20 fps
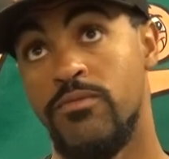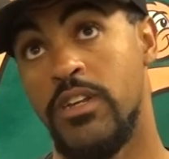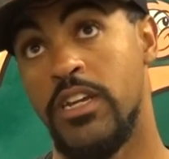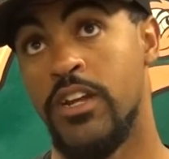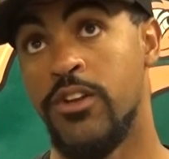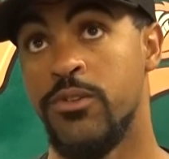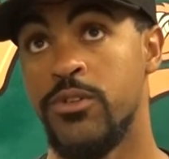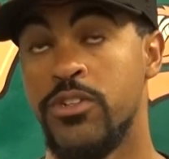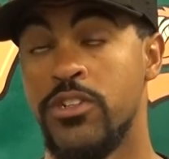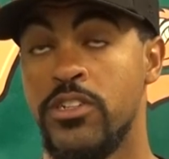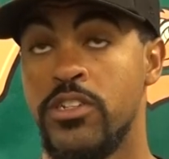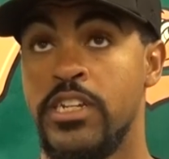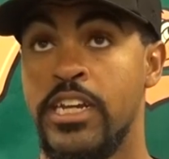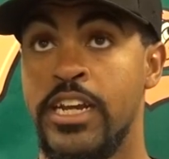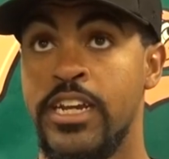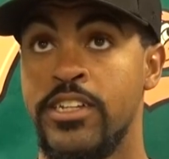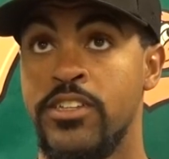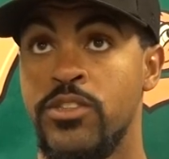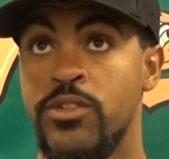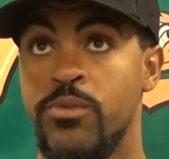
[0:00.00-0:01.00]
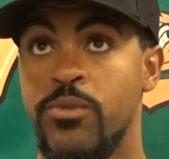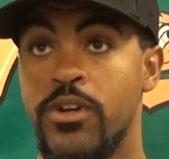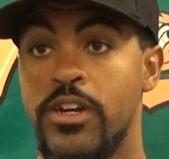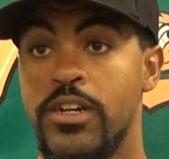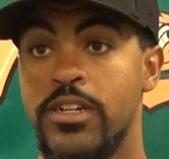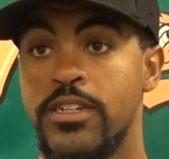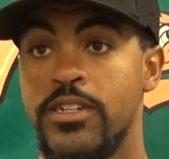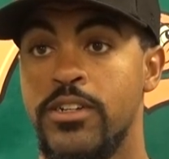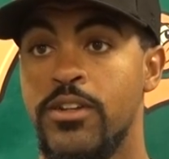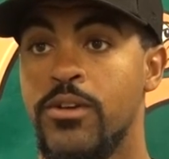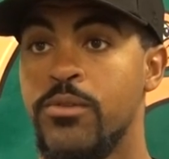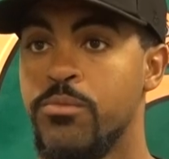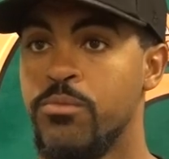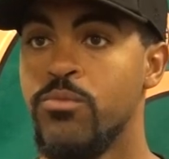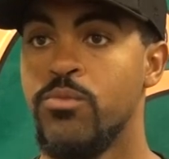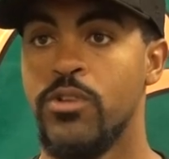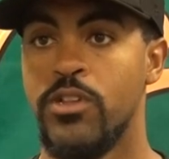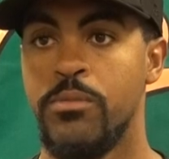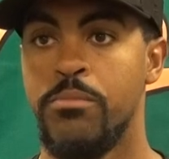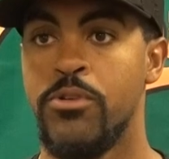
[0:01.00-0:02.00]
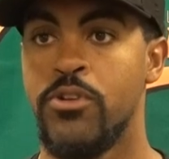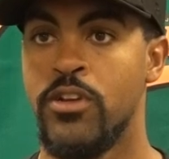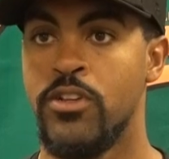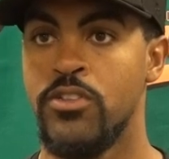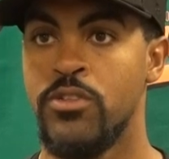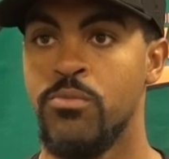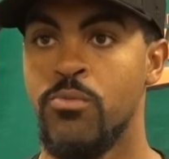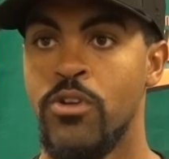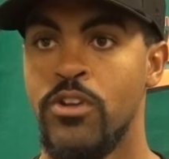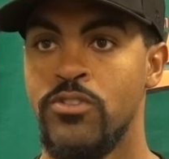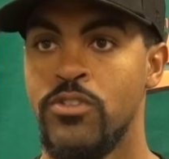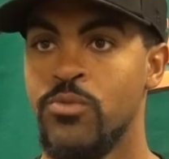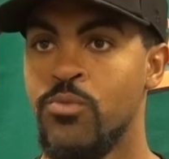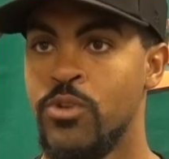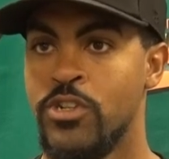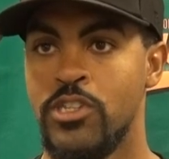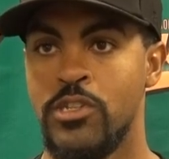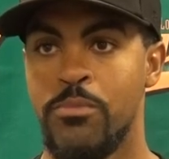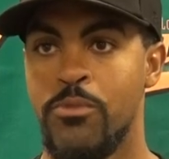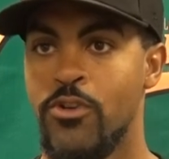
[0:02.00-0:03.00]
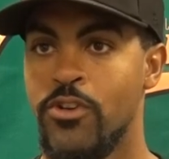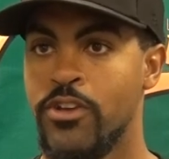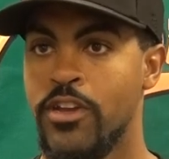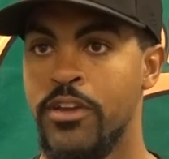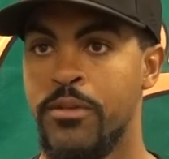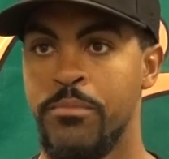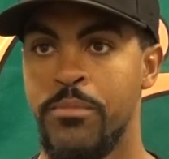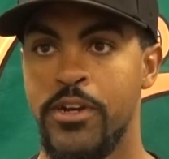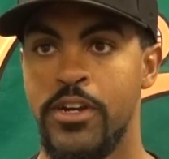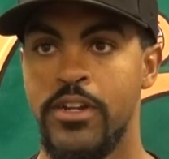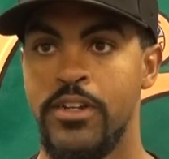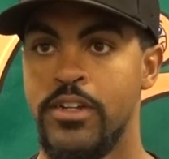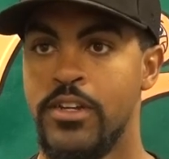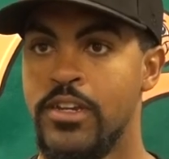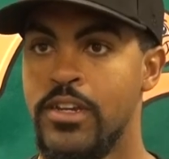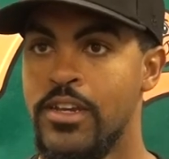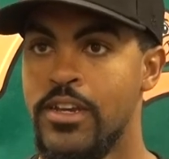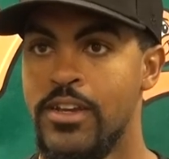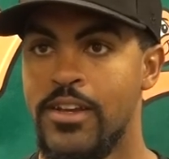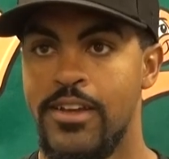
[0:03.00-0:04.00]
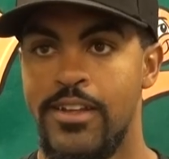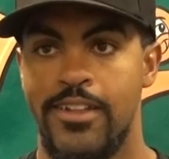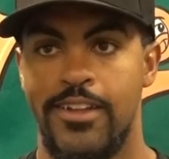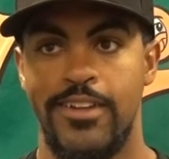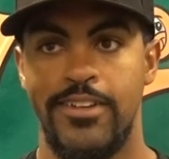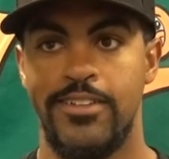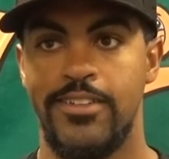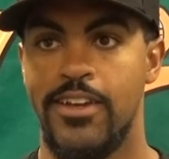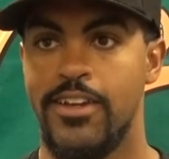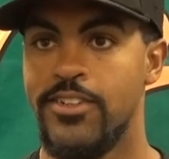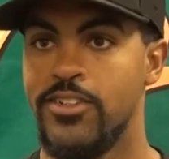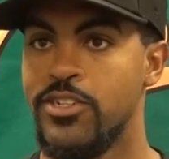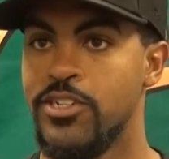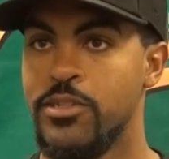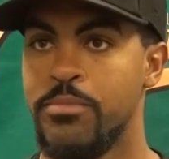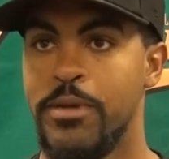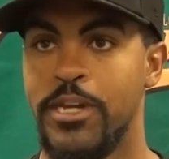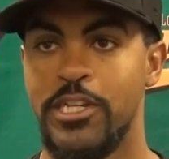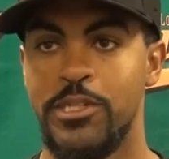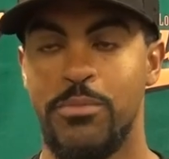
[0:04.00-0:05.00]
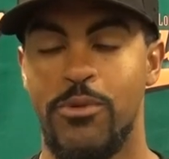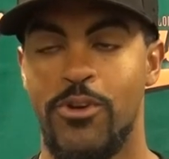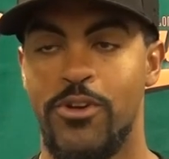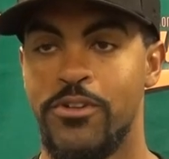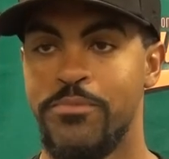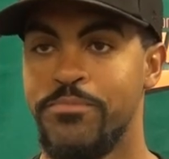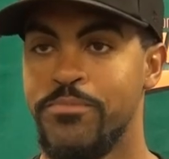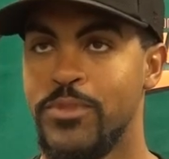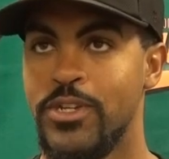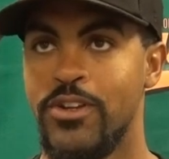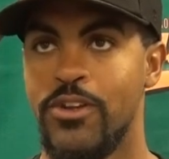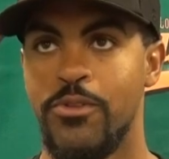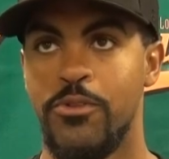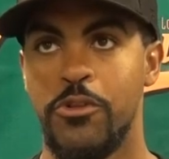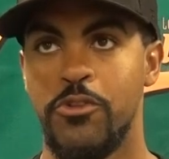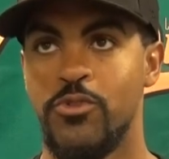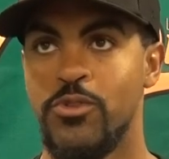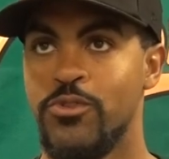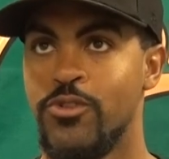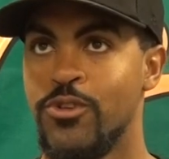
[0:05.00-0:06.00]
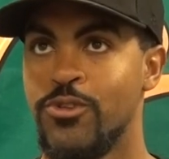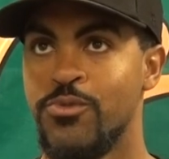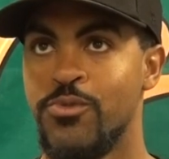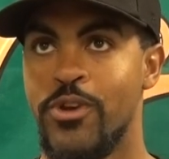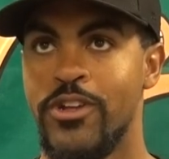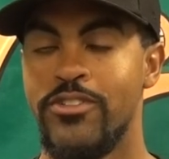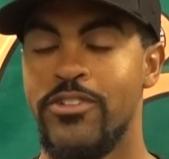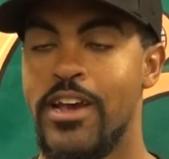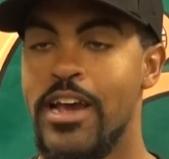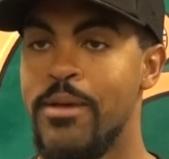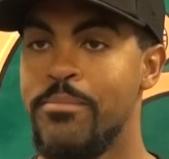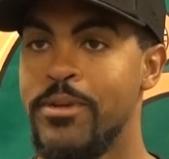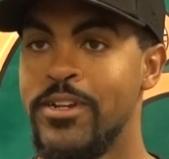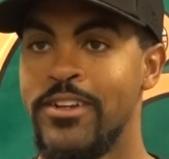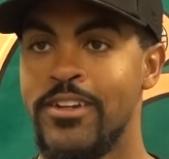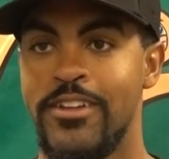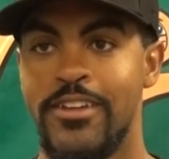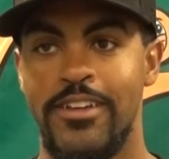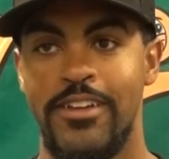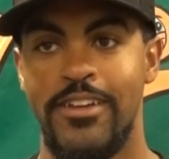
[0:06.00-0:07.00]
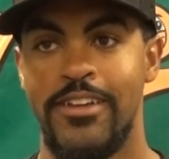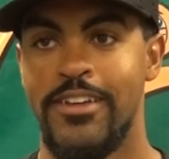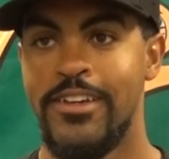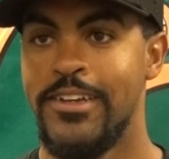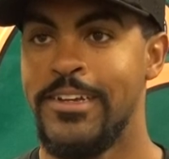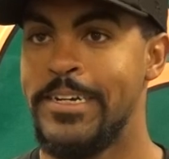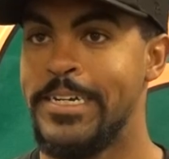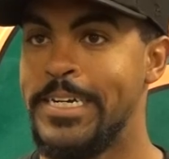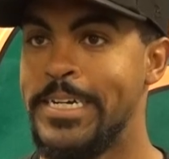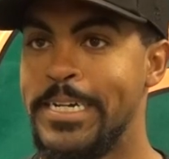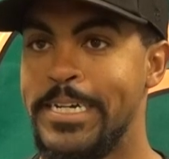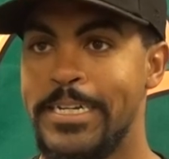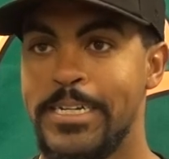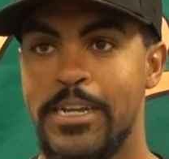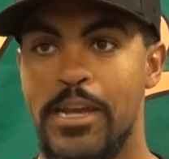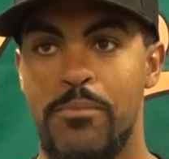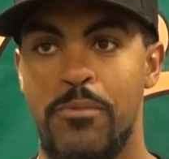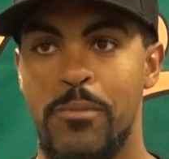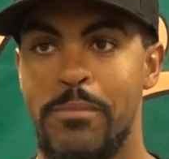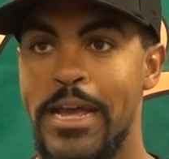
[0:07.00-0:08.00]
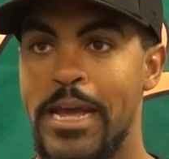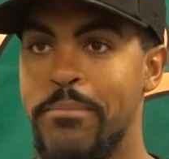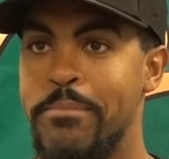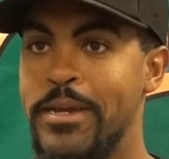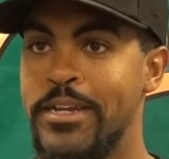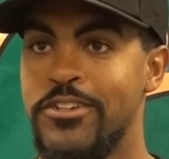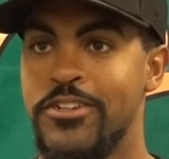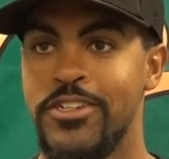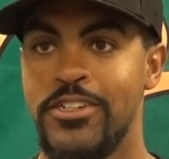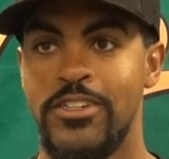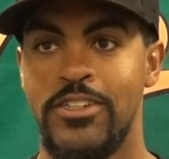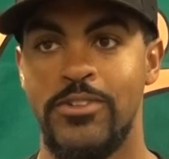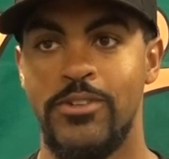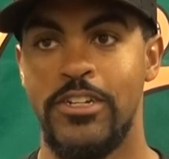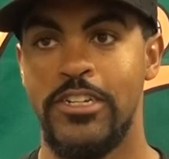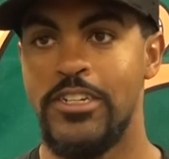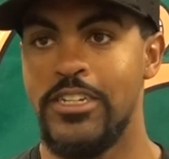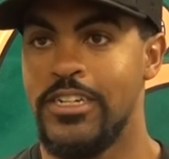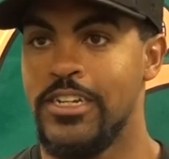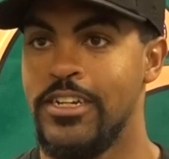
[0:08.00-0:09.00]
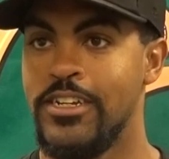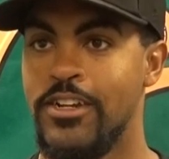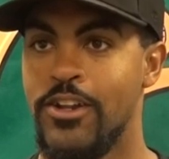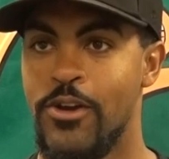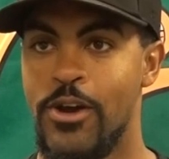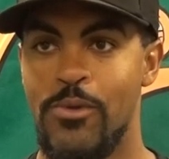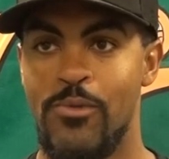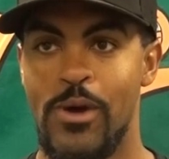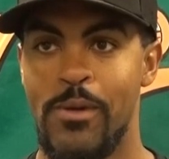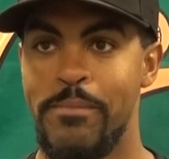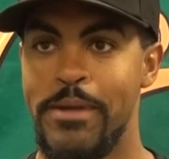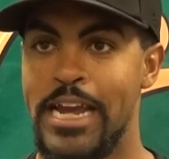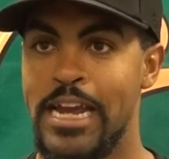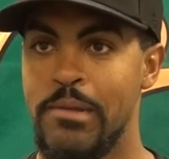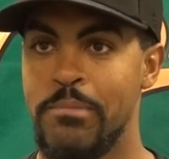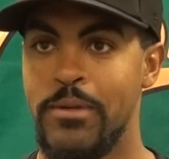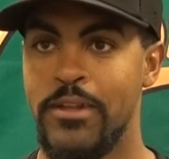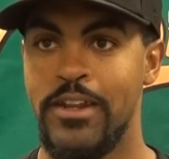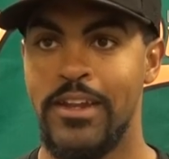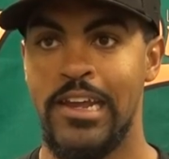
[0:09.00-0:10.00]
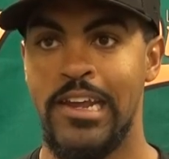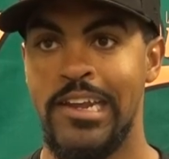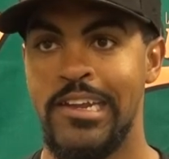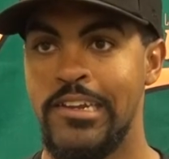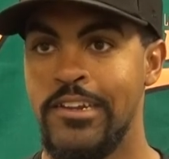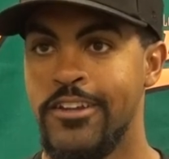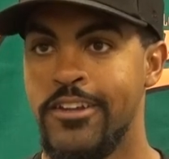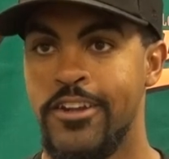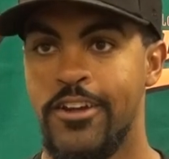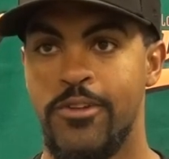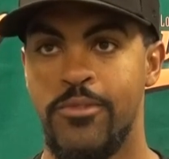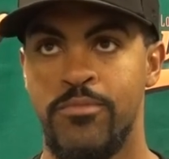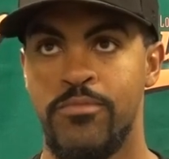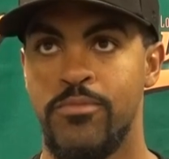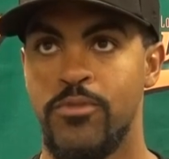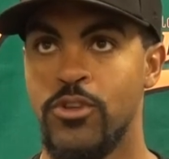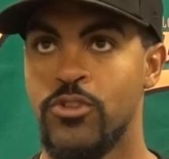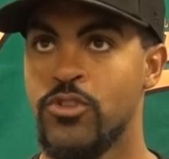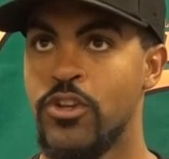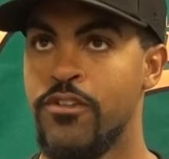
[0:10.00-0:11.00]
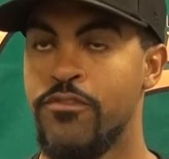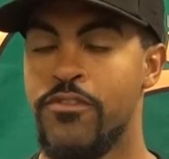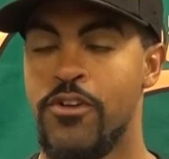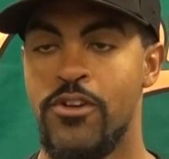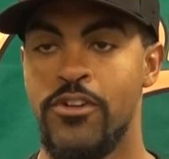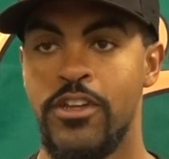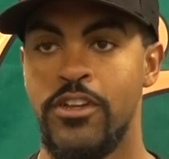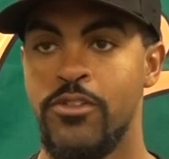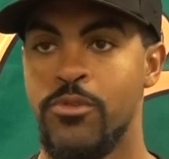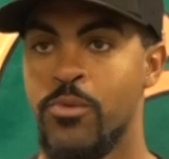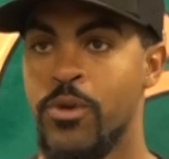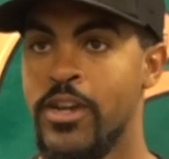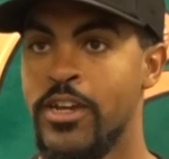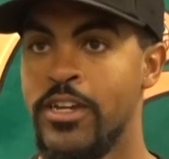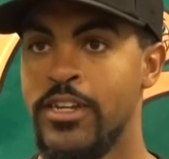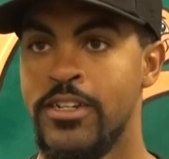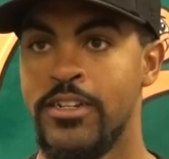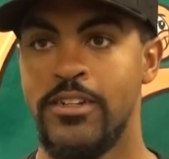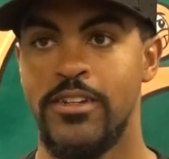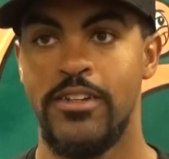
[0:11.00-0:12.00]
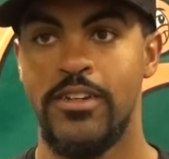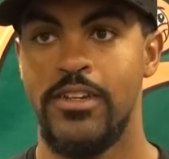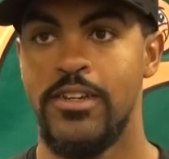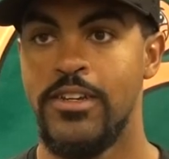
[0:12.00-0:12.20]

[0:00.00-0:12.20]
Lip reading: hitters a chance to, you know, really put on some runs and win us a ball game. But like I said, it's just baseball. You know, those runs happen. A couple bad pitches, which, you know, I want back. But again, you know, those could have fallen either way. And